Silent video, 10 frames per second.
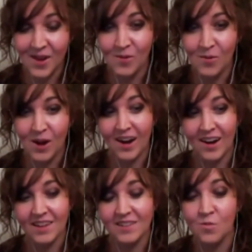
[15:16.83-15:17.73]
where
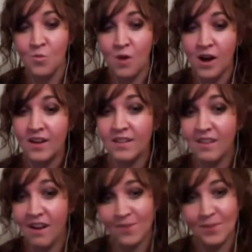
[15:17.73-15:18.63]
it's one
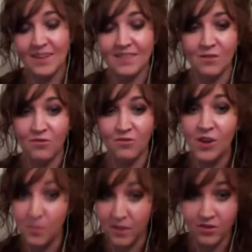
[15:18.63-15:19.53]
long piece of
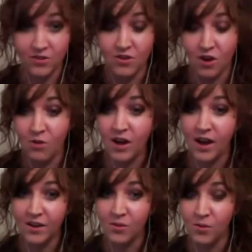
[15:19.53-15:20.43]
film. There's no
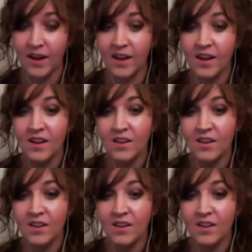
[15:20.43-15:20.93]
cutaway.